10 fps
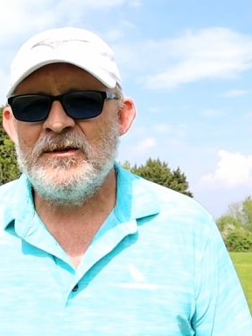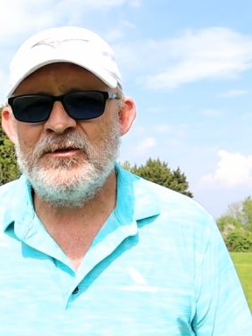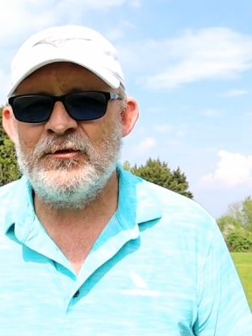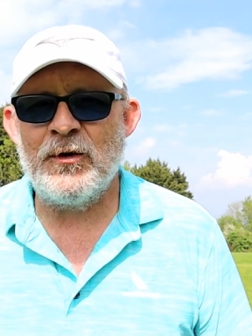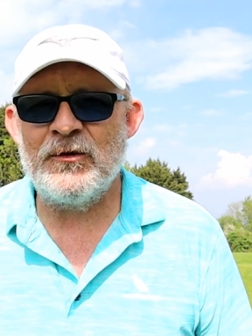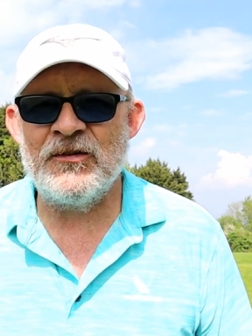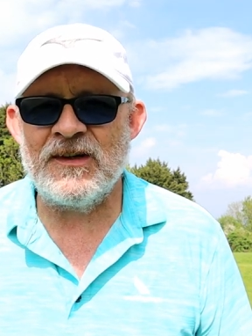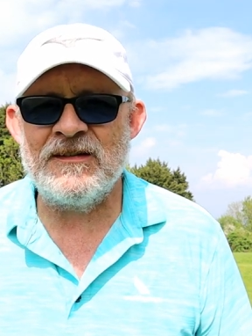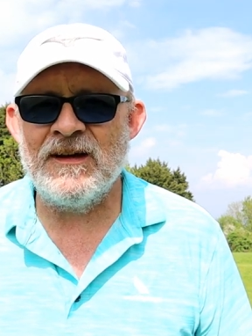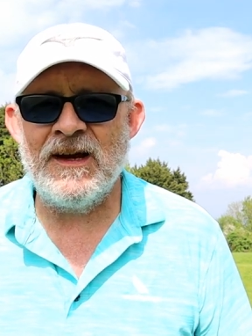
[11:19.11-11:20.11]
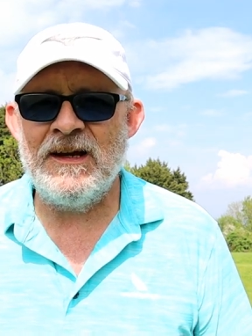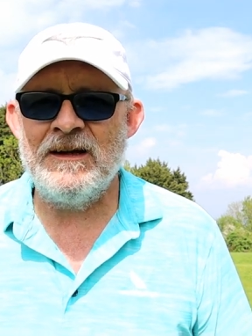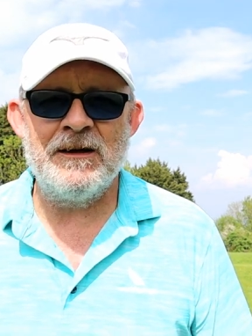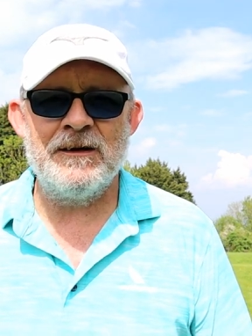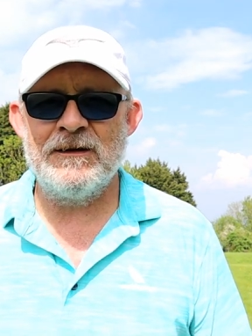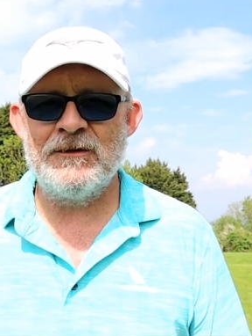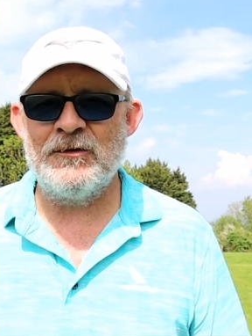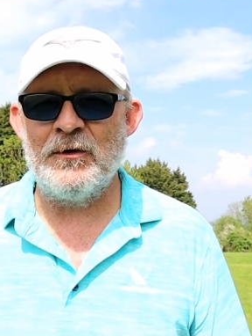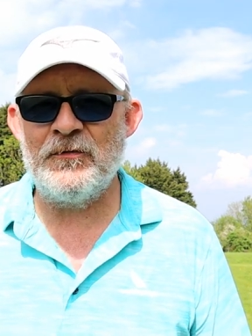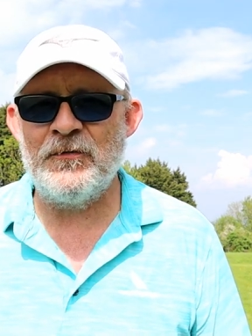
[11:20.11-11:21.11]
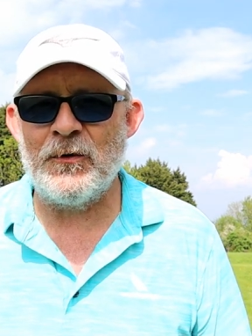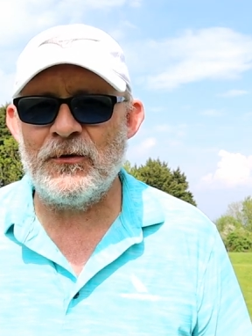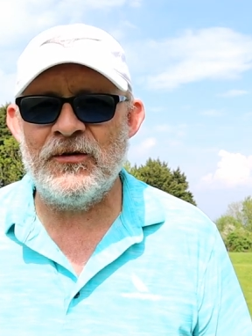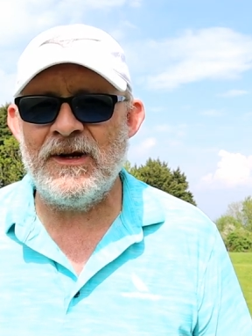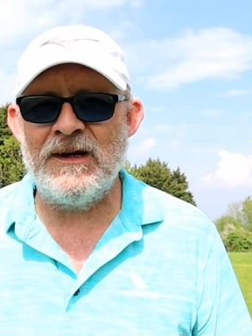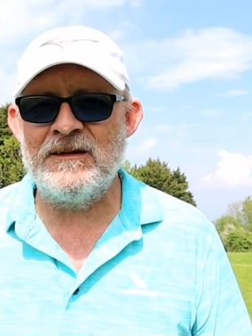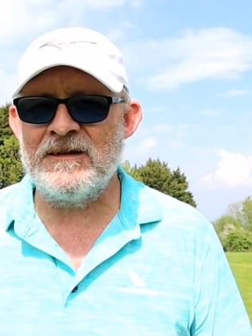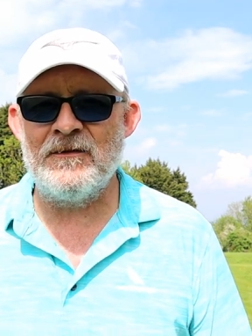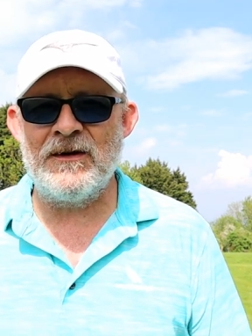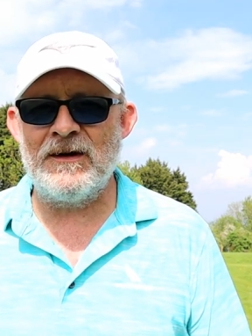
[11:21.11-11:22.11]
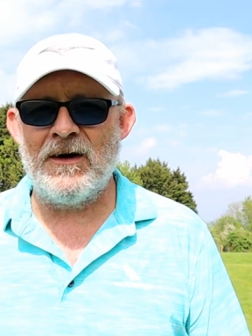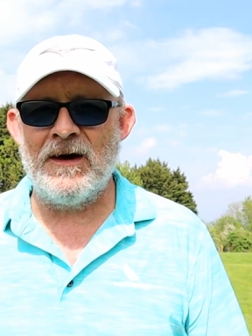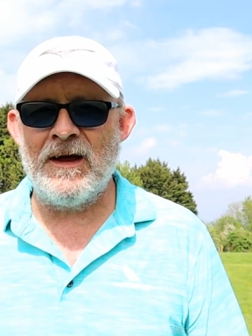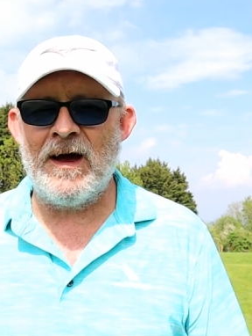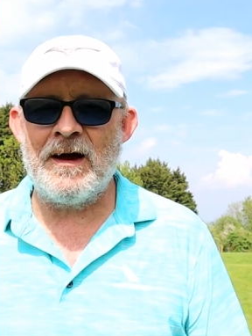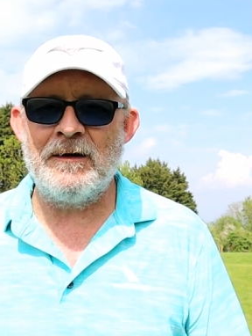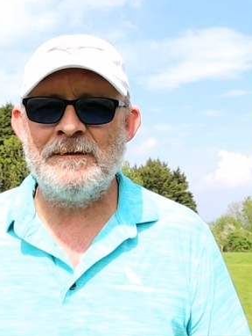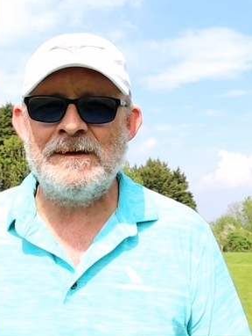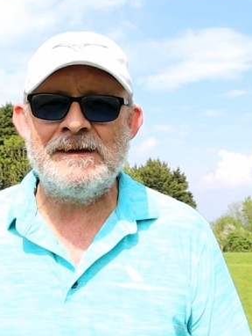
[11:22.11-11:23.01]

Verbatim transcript: stroke 16, stroke 14, something like that